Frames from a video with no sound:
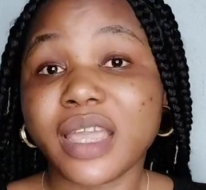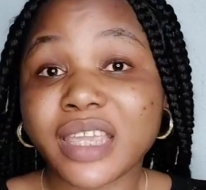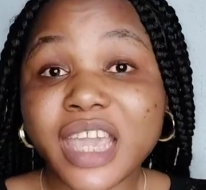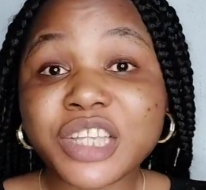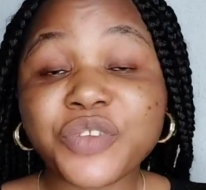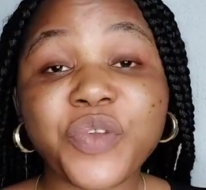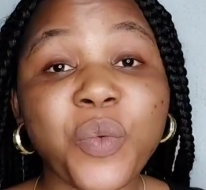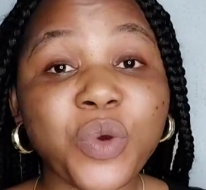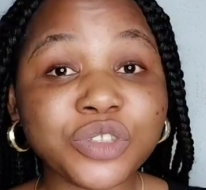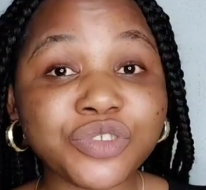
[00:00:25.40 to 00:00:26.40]
In case if you're
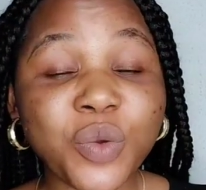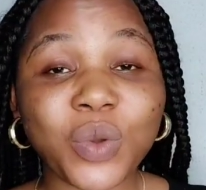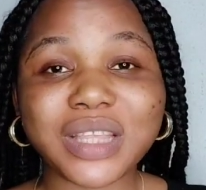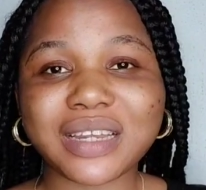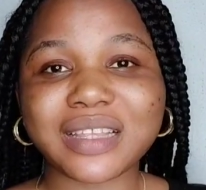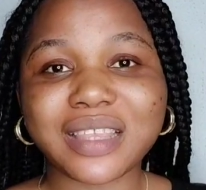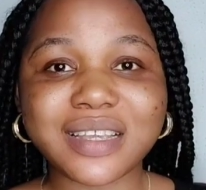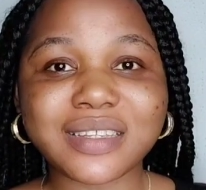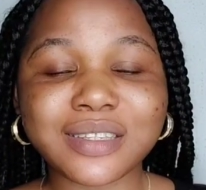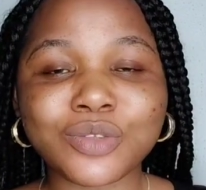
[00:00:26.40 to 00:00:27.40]
wondering what are the
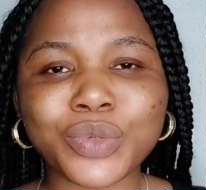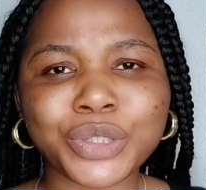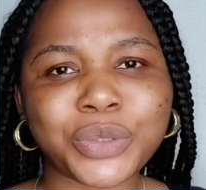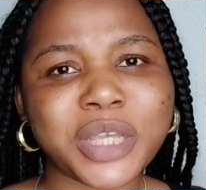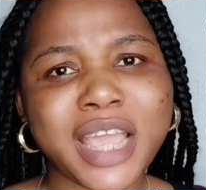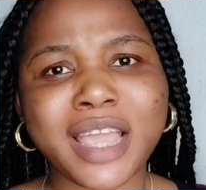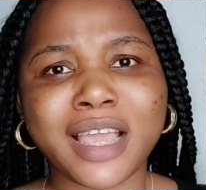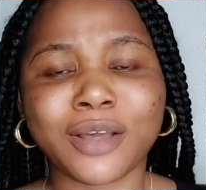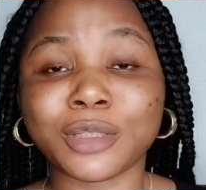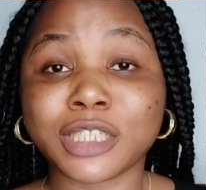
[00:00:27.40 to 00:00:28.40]
things we do
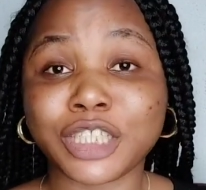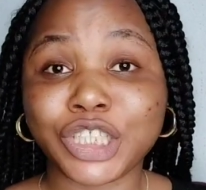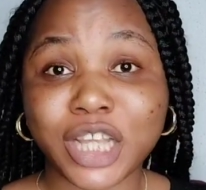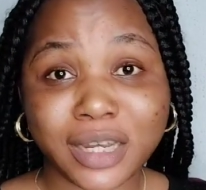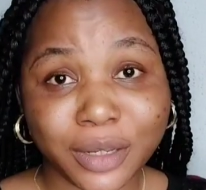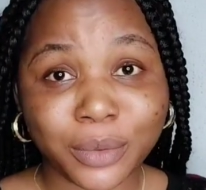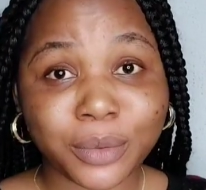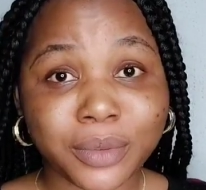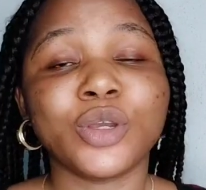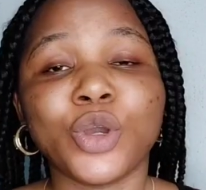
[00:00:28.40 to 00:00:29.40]
here on this channel,
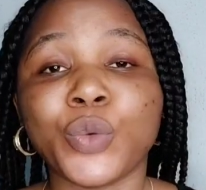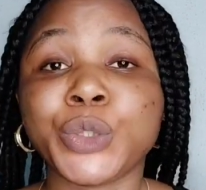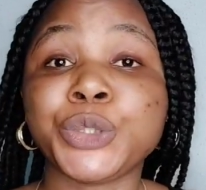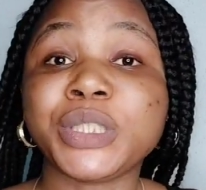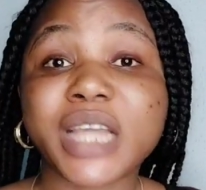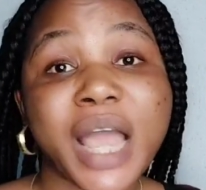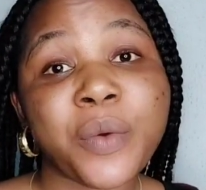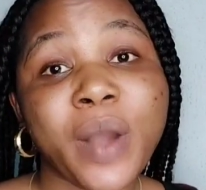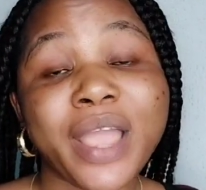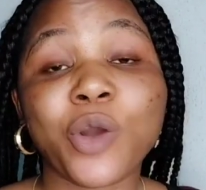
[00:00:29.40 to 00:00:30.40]
we do
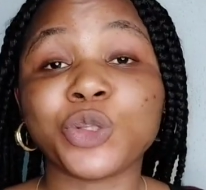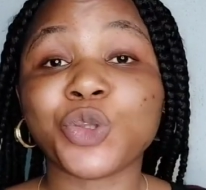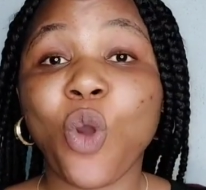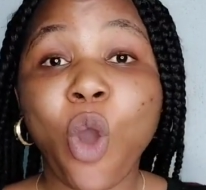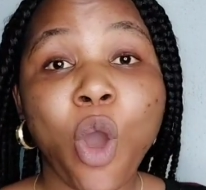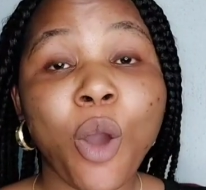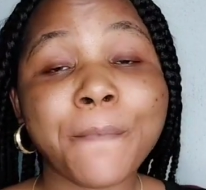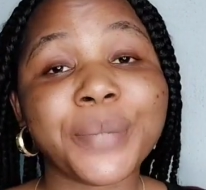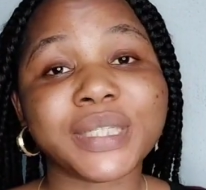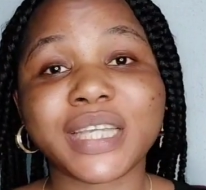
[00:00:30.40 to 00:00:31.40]
DIY on all
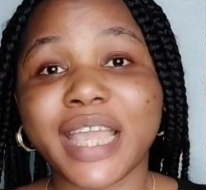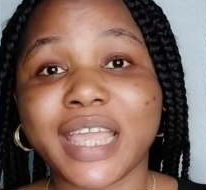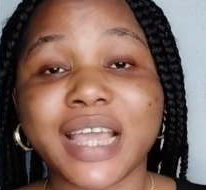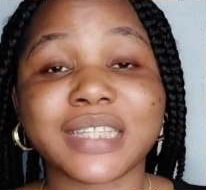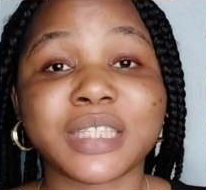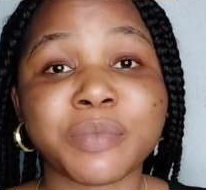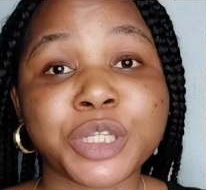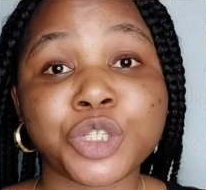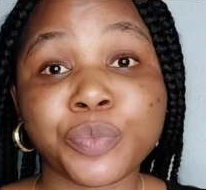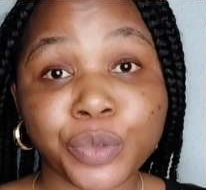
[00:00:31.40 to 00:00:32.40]
body
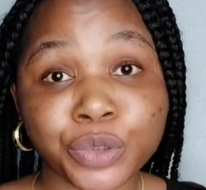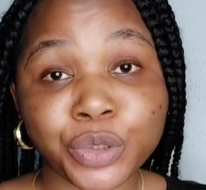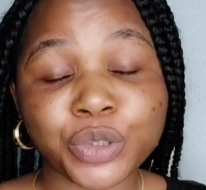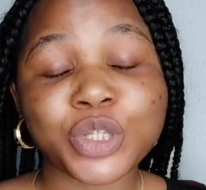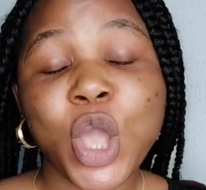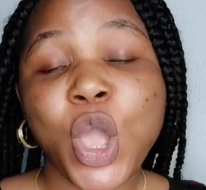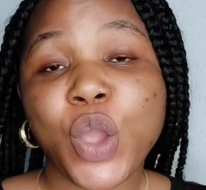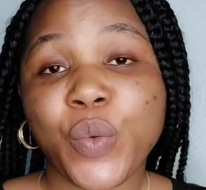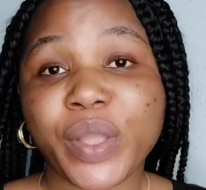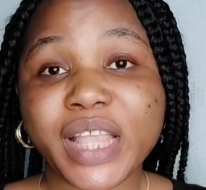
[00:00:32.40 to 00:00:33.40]
enhancement products,
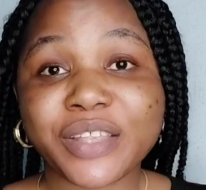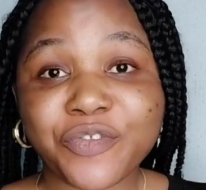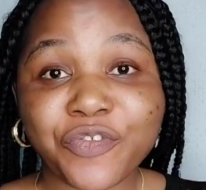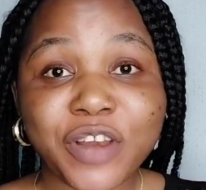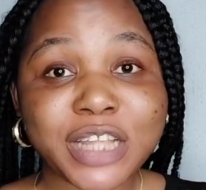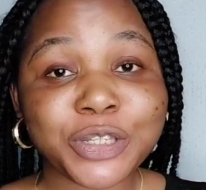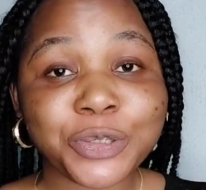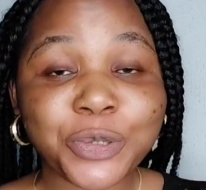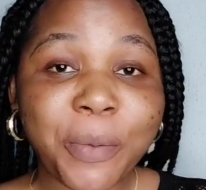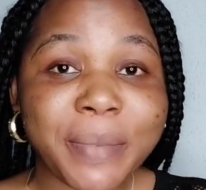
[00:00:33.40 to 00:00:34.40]
whether the flat
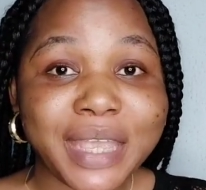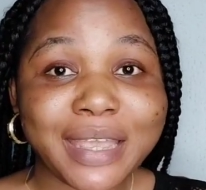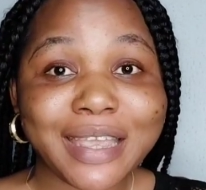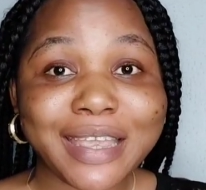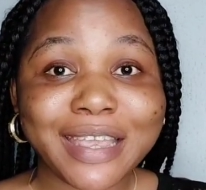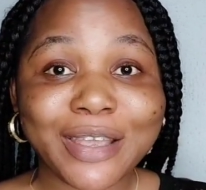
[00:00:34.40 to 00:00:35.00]
tummy,